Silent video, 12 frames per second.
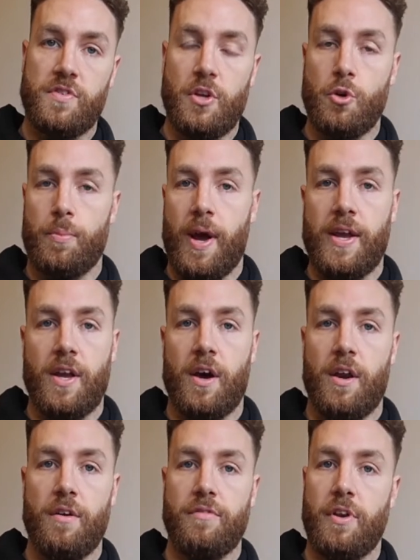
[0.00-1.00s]
then you'll pay
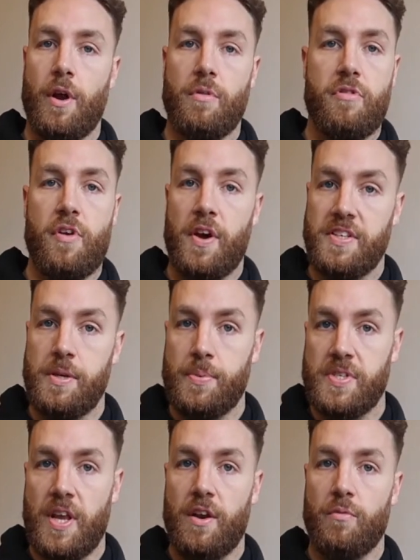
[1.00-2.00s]
kind of,
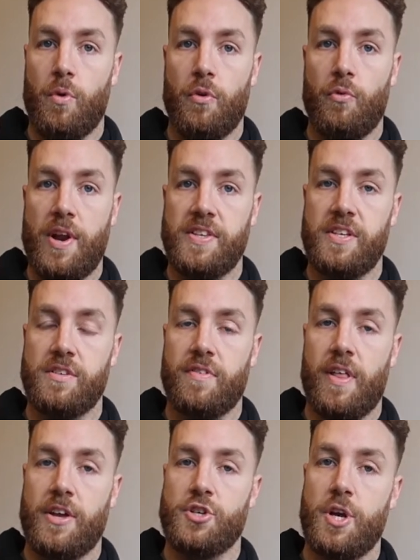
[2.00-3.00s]
30% of what the rent is for
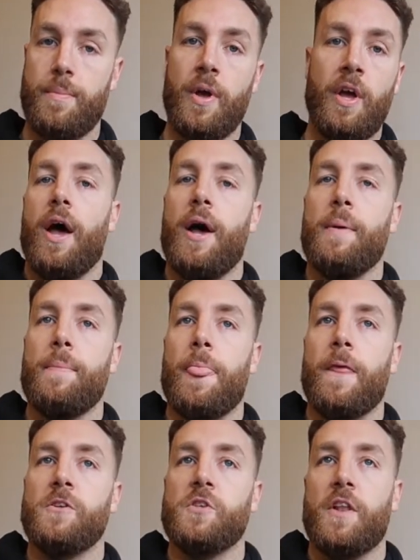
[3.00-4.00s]
that gym.
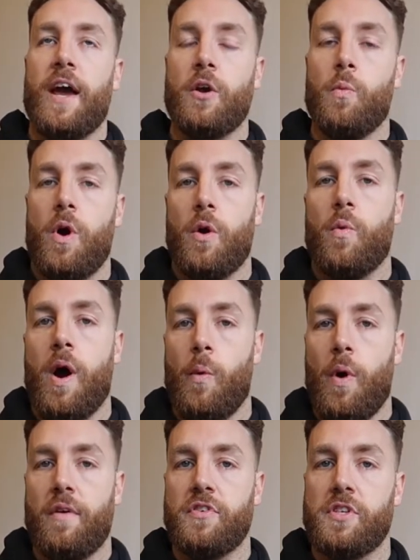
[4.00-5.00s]
And so that can work quite
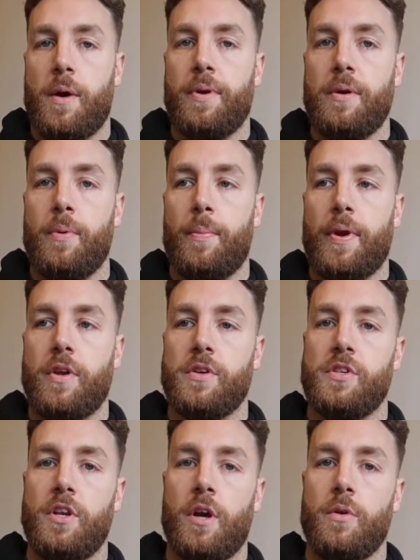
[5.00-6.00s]
well for some people
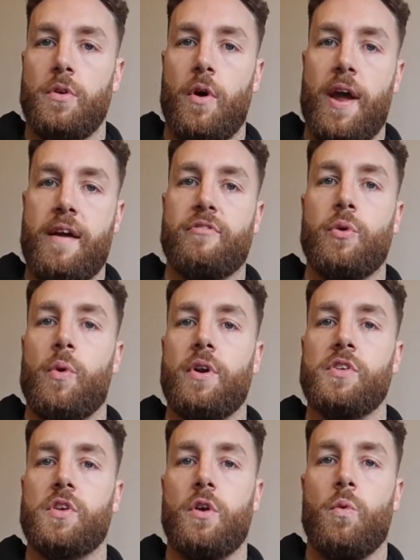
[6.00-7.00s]
because, not everyone
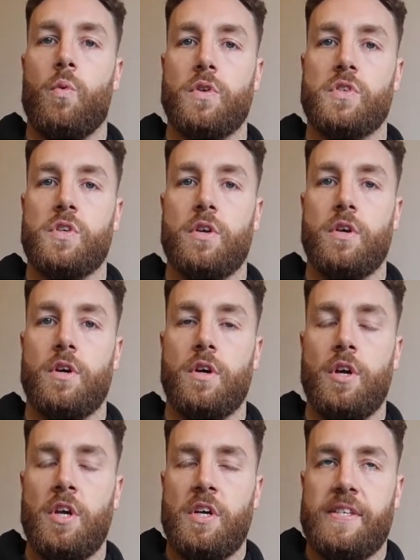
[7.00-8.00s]
is going to want to
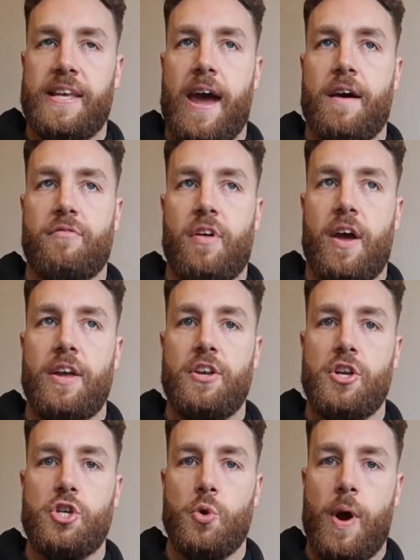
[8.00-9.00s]
have that
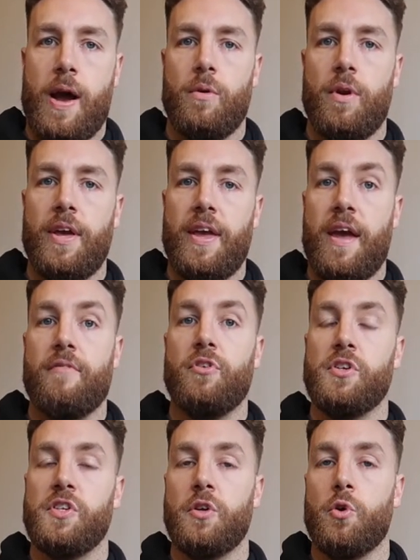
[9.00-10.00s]
initial outlay
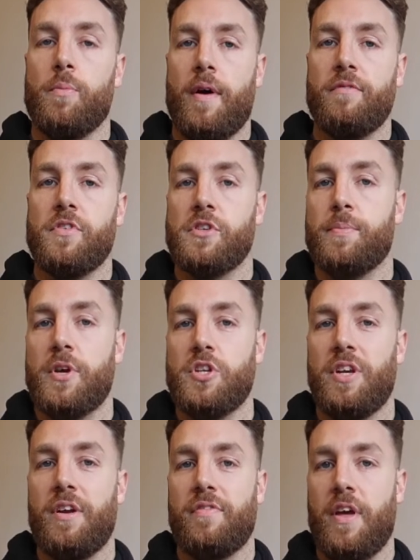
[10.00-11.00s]
every single month,
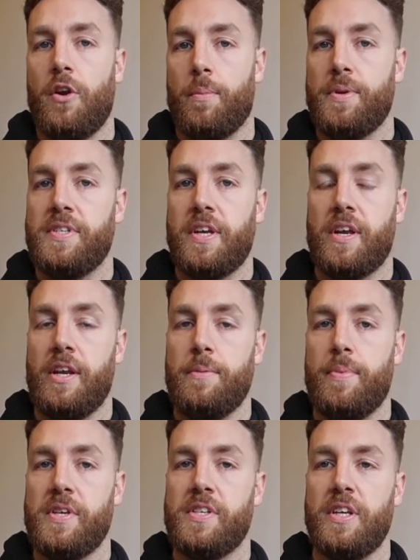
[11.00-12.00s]
especially if they're not particularly
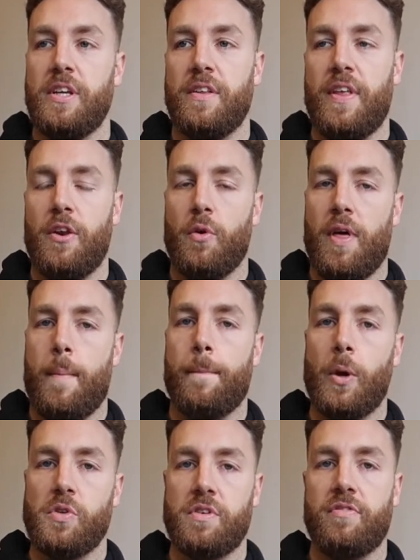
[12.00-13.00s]
busy and they're not that
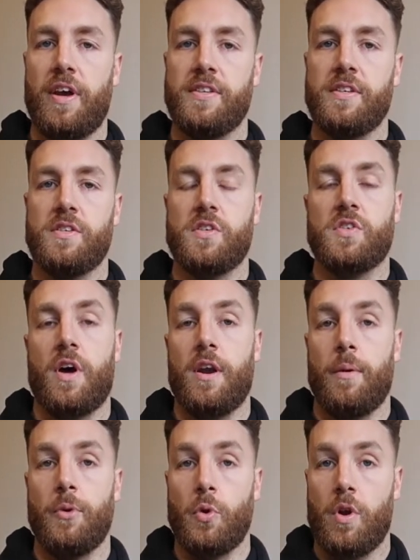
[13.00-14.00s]
motivated to sign
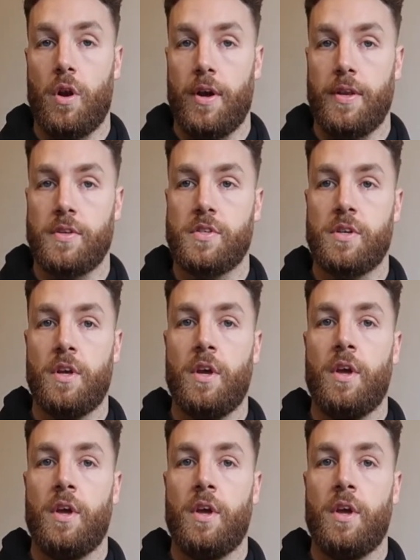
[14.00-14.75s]
up new clients.